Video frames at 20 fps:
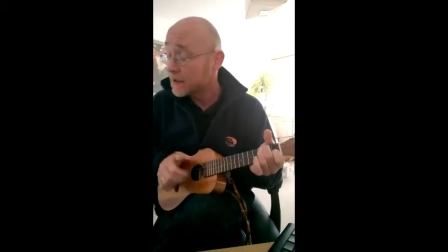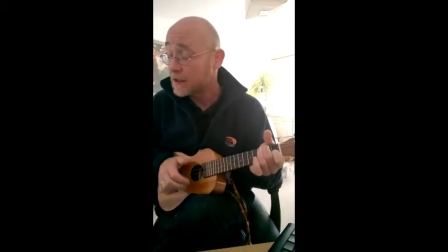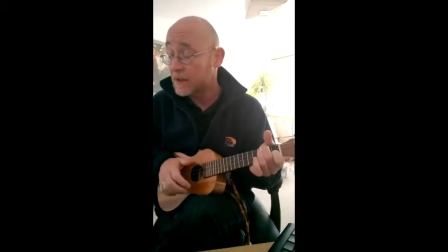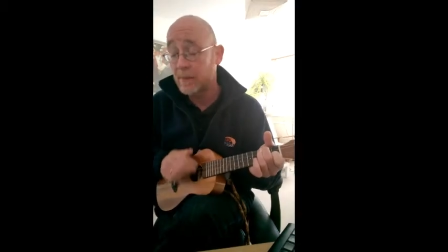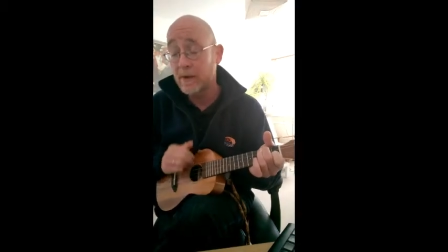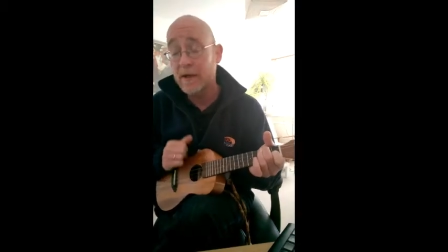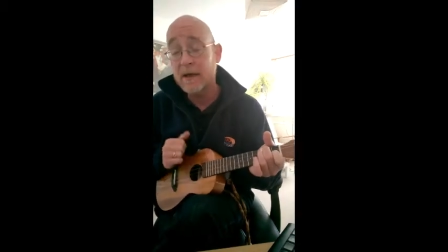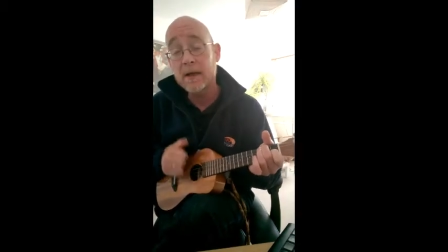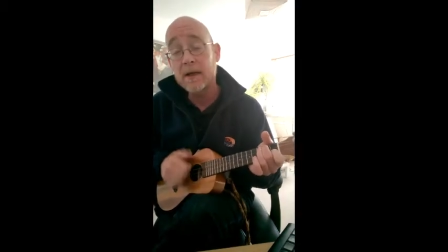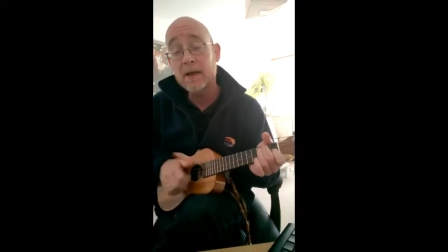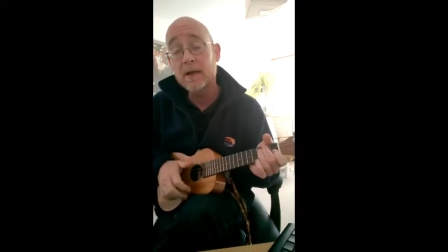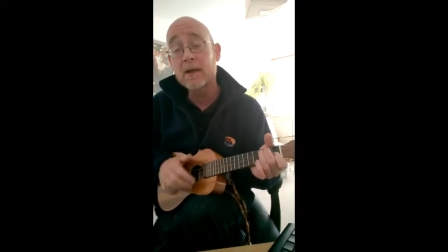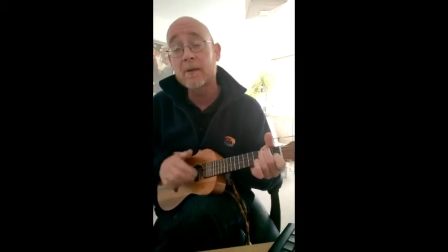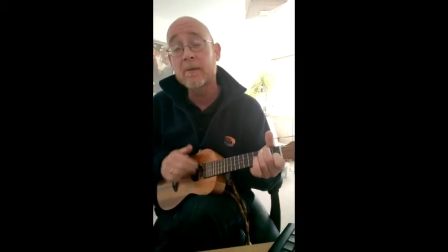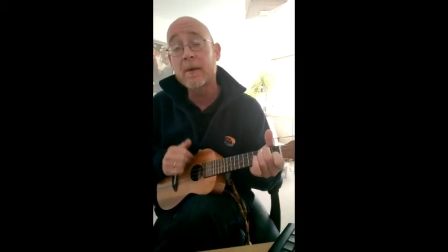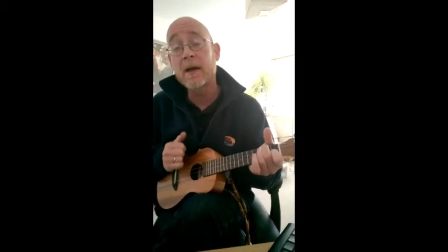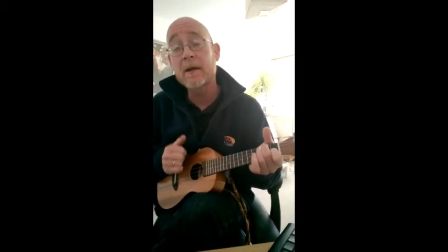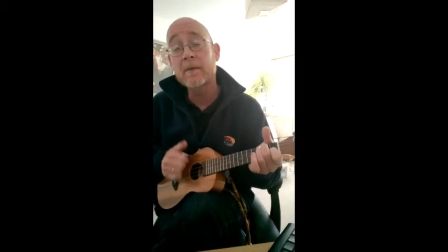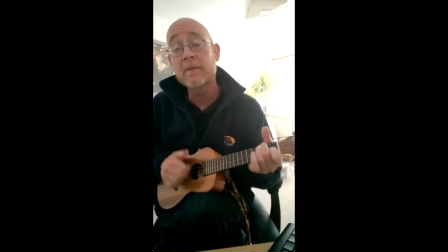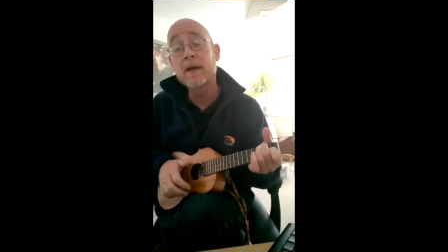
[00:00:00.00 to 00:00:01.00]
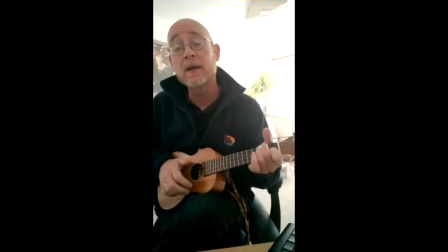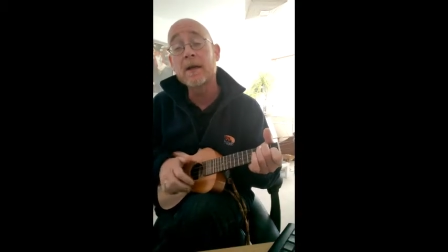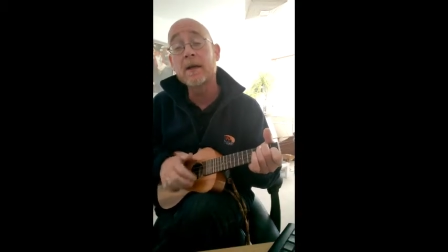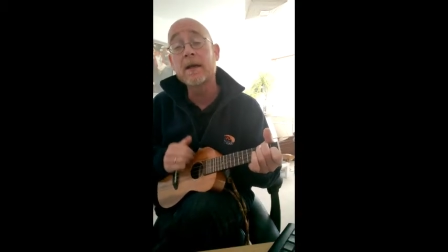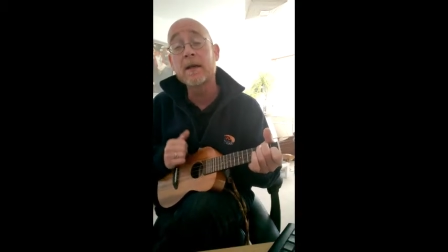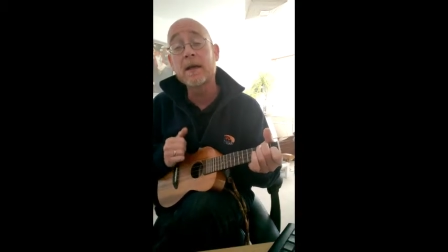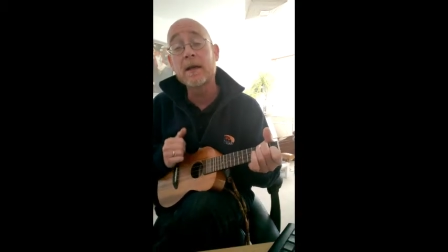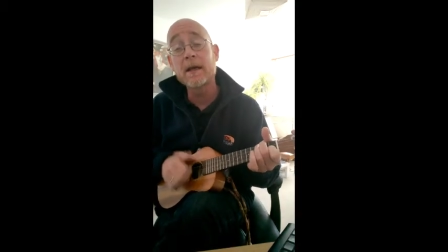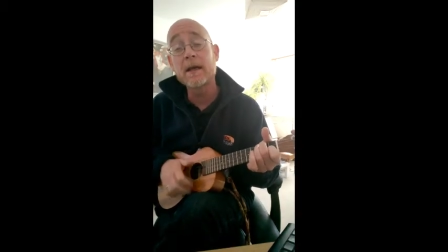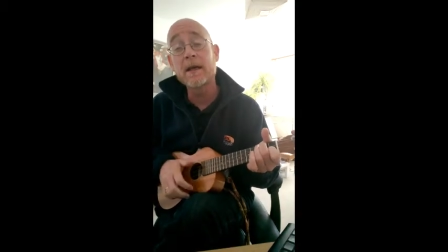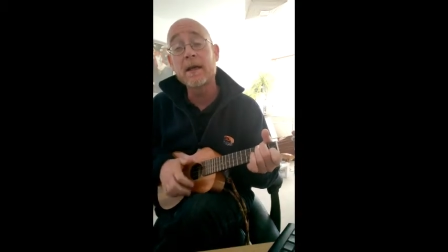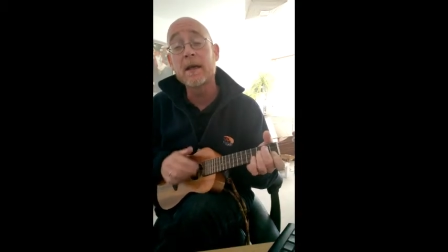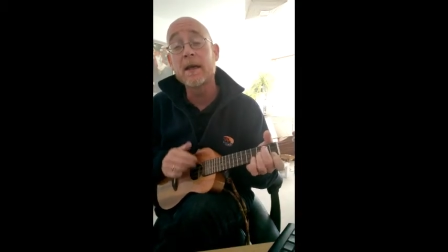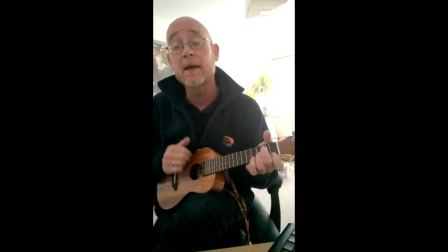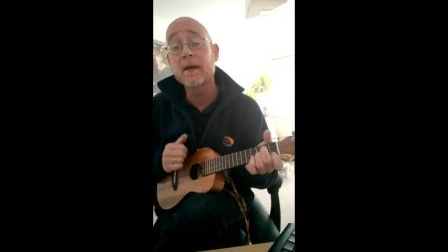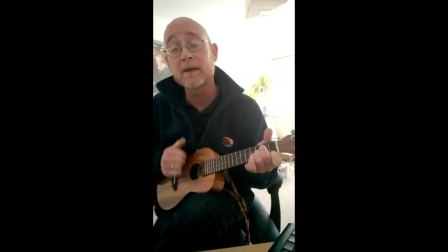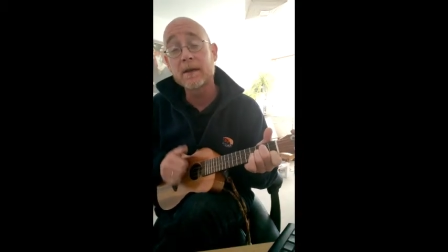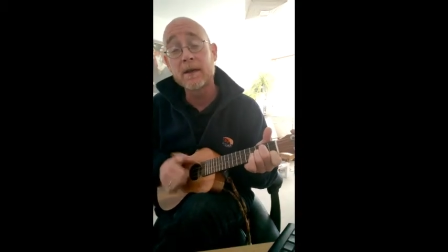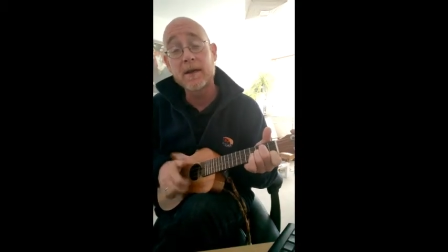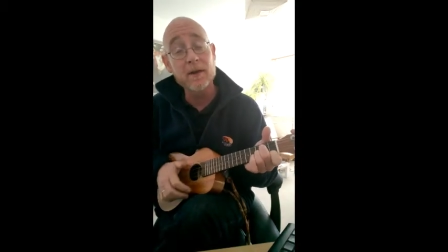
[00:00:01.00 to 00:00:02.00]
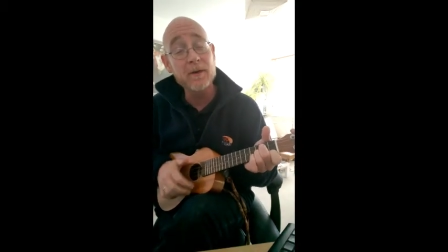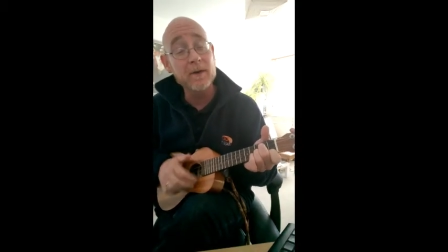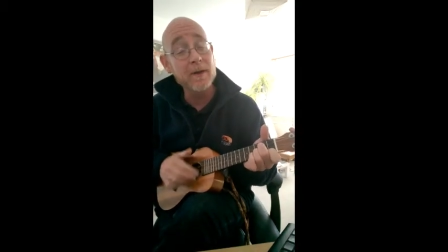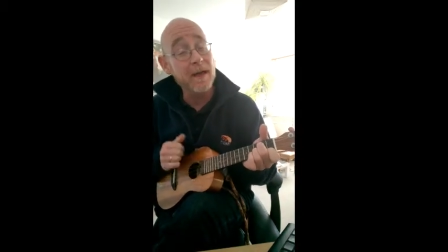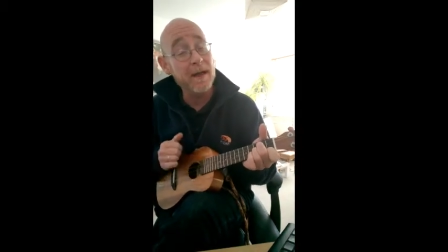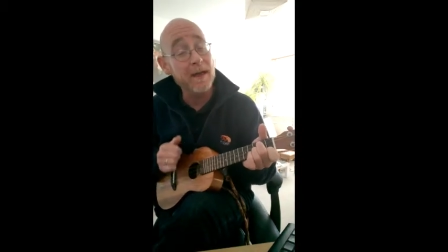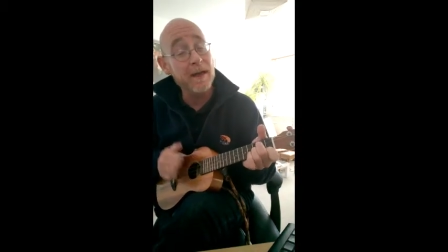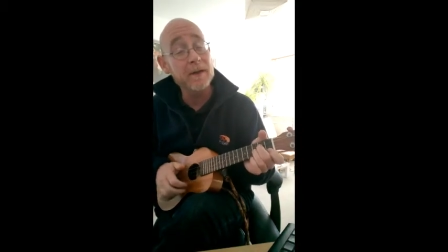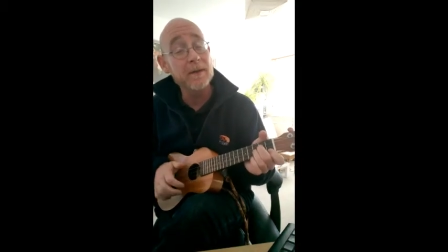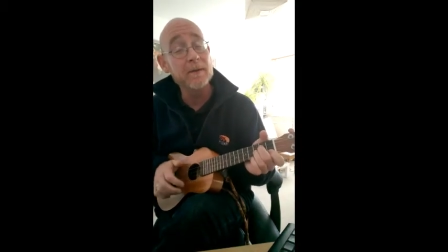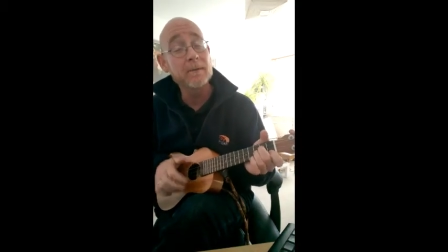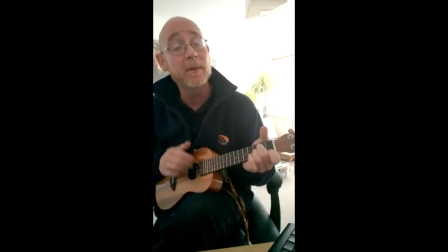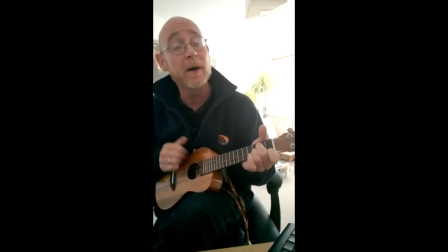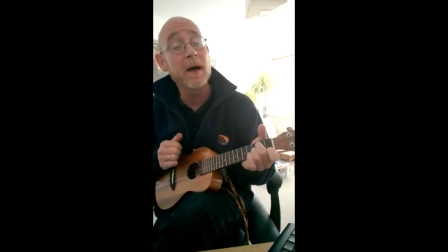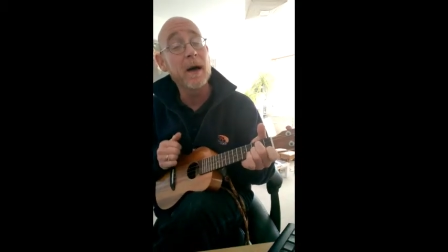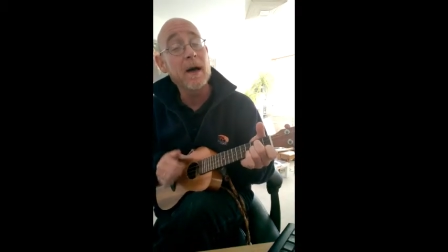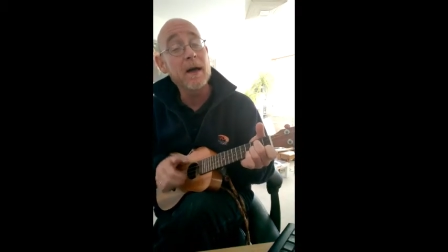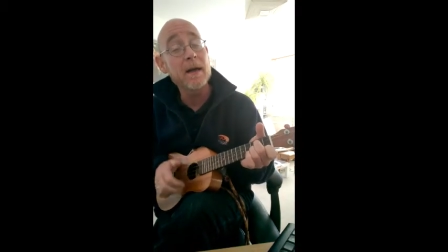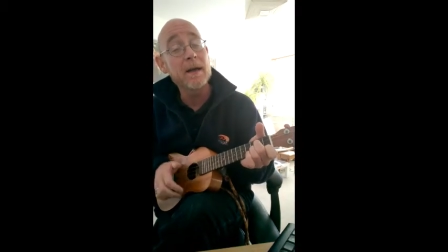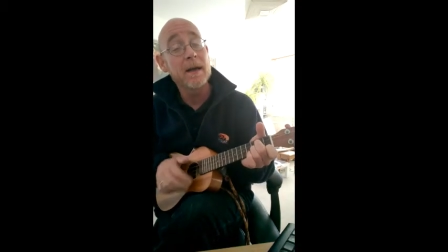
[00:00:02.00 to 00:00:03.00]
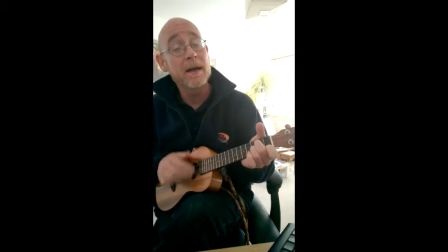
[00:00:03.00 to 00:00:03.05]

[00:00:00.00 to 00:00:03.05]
Spent all my money on cocaine and pot.